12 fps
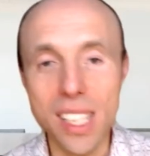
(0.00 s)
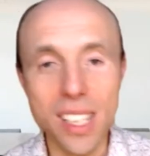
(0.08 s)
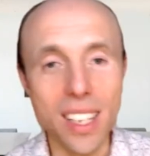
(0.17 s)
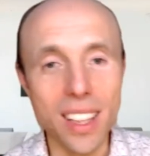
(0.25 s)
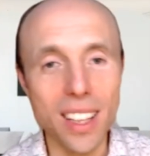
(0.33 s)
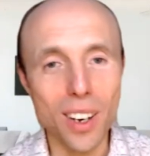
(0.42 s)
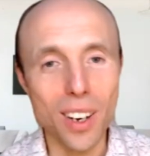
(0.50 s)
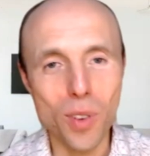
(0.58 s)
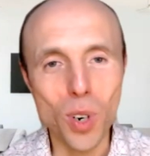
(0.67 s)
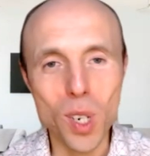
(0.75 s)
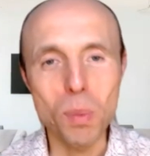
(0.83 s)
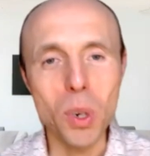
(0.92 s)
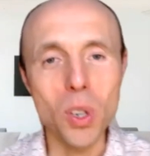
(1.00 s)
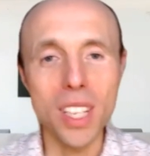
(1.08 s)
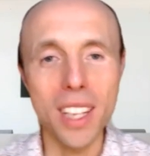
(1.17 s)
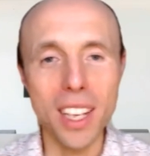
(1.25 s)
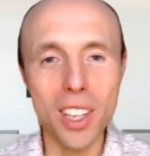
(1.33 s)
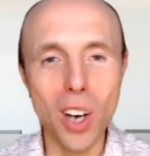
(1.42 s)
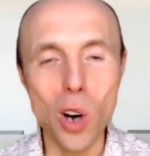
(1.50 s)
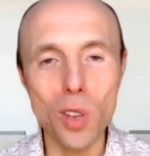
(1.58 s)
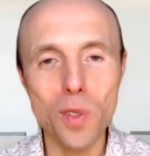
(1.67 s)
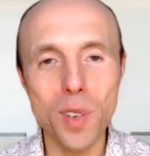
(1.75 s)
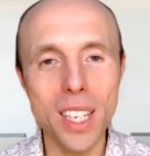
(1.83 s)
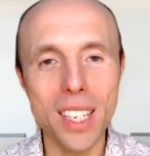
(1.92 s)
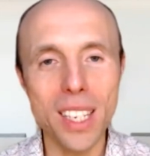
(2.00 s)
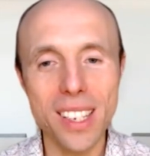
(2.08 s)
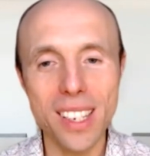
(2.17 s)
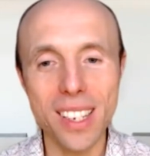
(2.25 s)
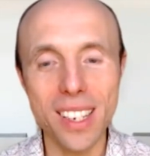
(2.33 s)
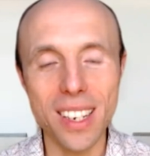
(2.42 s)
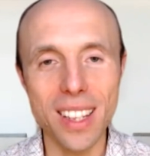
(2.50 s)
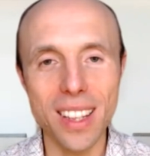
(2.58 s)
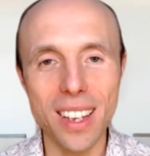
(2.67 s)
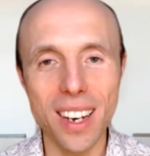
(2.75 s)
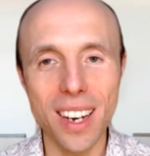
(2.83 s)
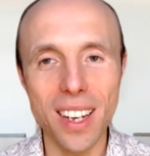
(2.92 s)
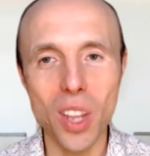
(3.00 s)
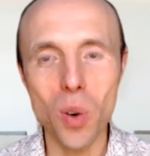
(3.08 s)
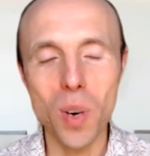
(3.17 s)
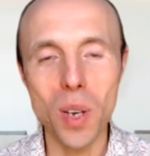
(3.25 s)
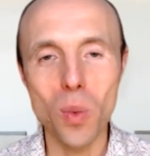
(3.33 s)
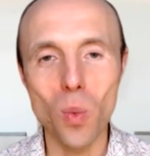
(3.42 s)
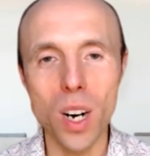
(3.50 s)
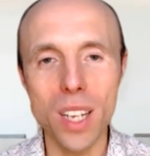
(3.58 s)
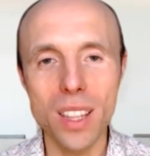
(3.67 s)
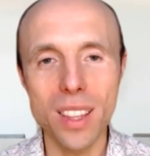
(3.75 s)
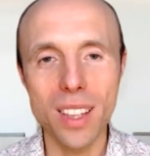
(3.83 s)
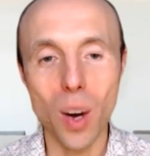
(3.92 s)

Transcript: And of course, building that confidence and uh, knowing what uh,